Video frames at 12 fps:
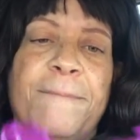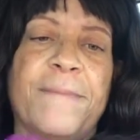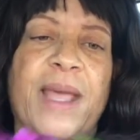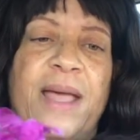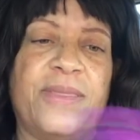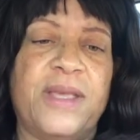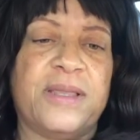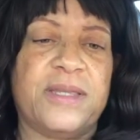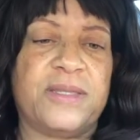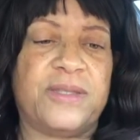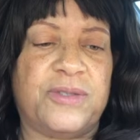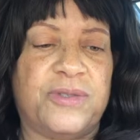I think
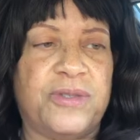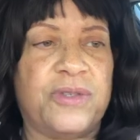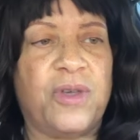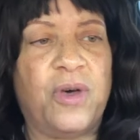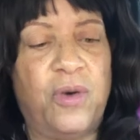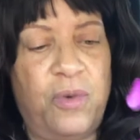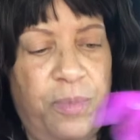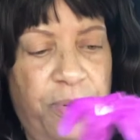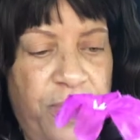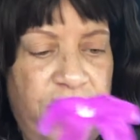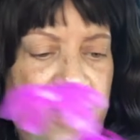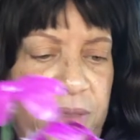this is so
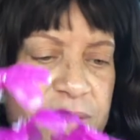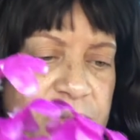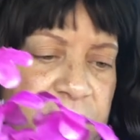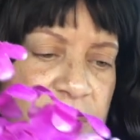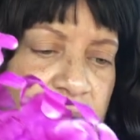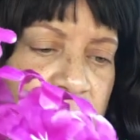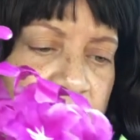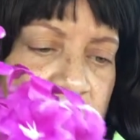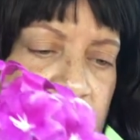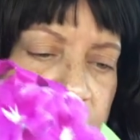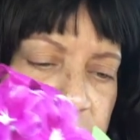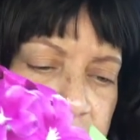pretty. And this is called